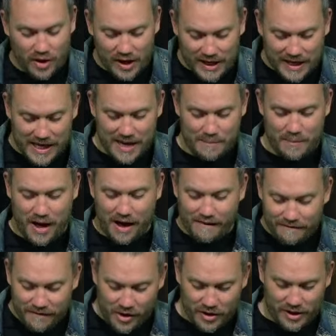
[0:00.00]
We've got to keep
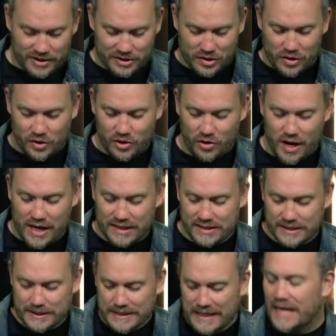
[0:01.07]
our focus on
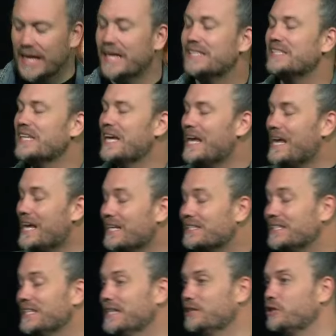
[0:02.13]
Christ. It's
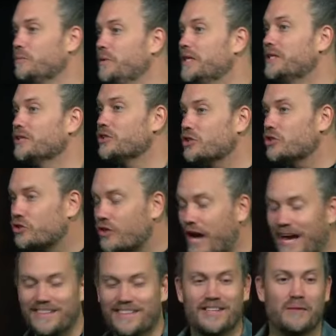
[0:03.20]
easy to be
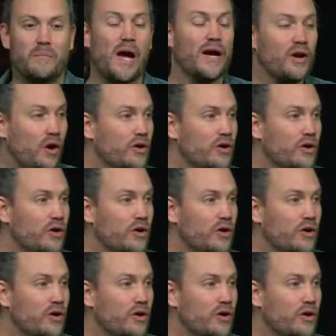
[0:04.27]
distracted by